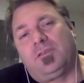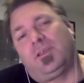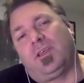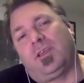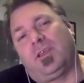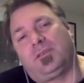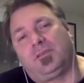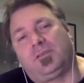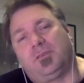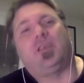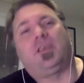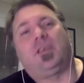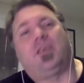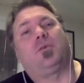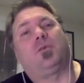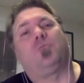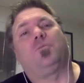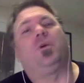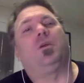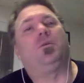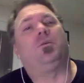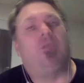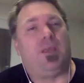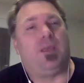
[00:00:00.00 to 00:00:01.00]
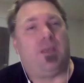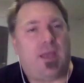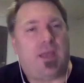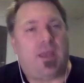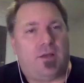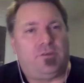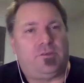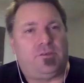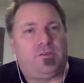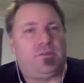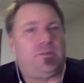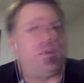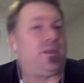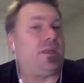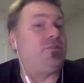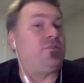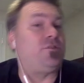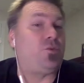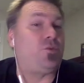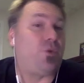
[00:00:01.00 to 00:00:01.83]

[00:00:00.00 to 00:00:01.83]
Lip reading: So that's like when we announce, that's